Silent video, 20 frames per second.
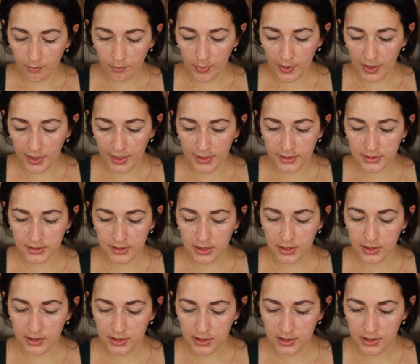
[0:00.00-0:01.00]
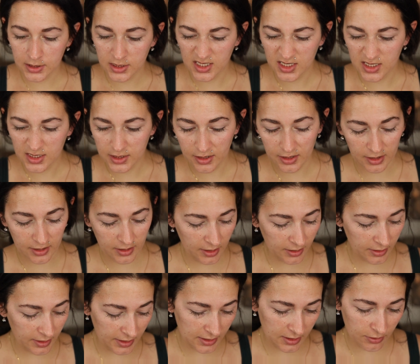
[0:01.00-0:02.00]
but I
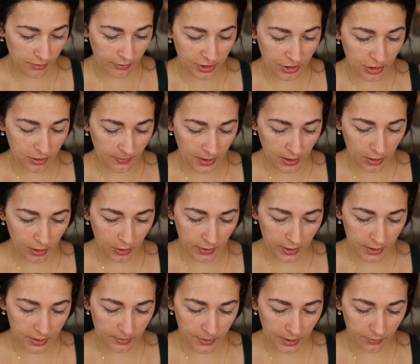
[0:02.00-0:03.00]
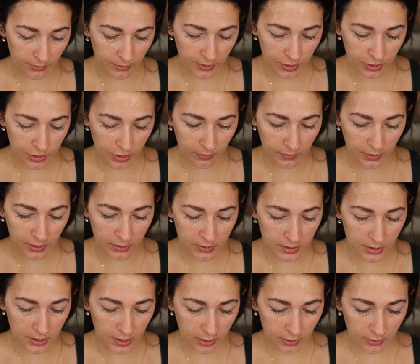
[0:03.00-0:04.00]
think that's the direction I'm gonna go in, because I'm not really sure where else
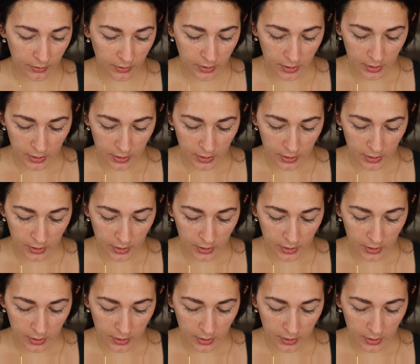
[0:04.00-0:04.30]
to go.